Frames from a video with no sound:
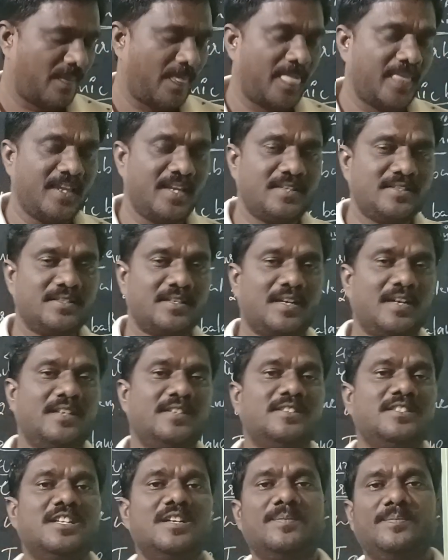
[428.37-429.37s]
These
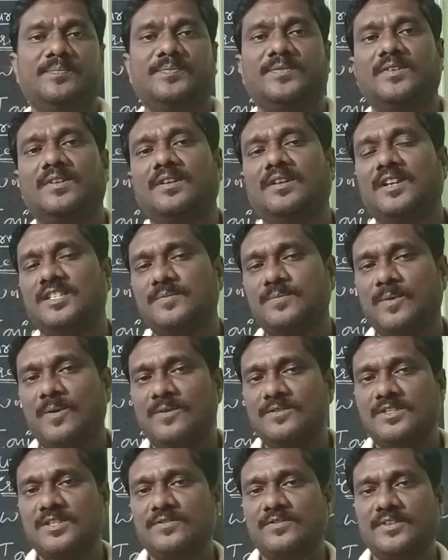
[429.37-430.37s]
enzyme
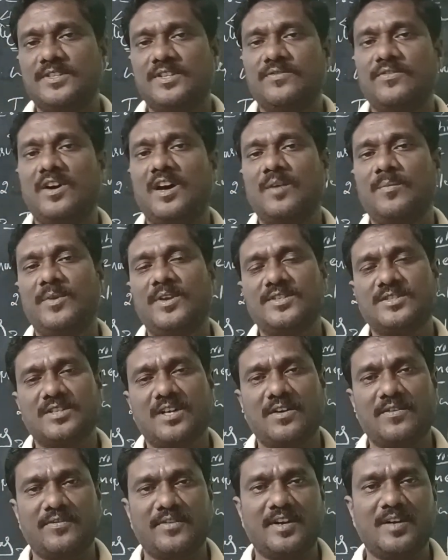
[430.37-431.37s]
responsible for the formation
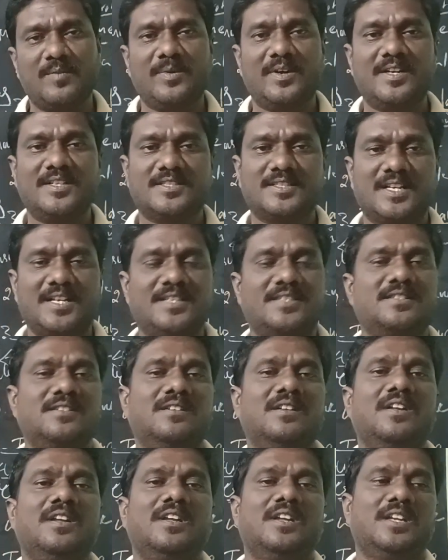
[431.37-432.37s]
of red blood cells.
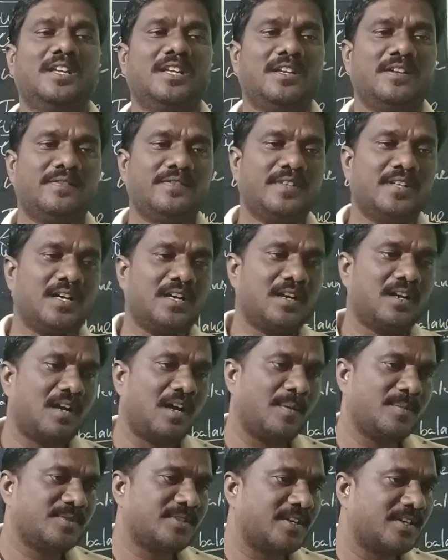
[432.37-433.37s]
If the
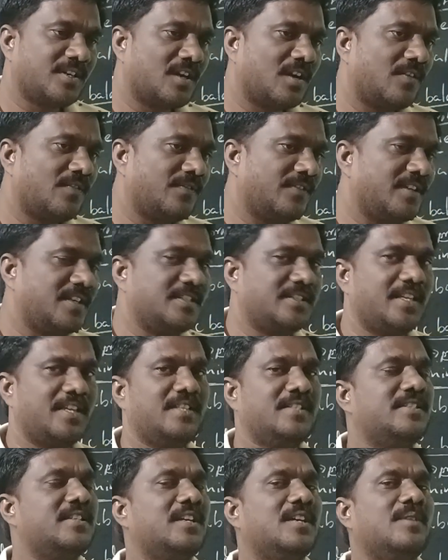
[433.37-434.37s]
absent of this
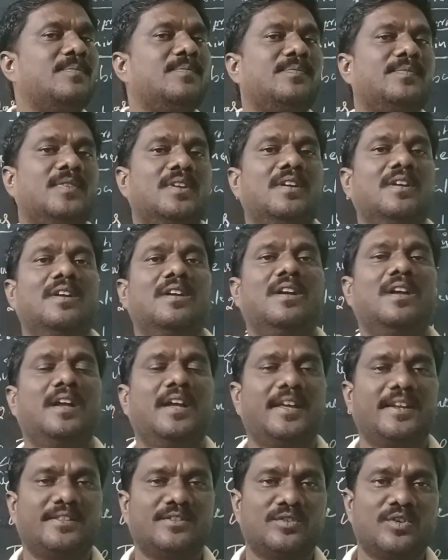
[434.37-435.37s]
enzyme
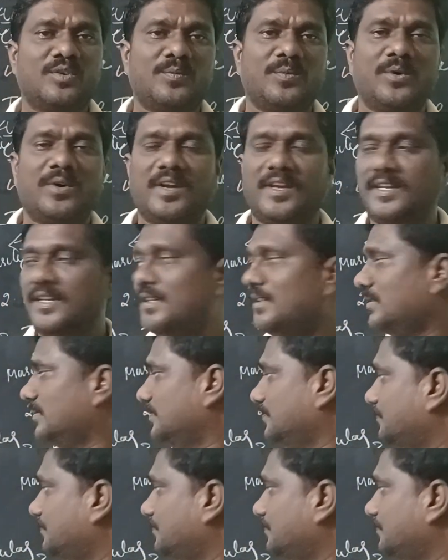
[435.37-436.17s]
erythropoietin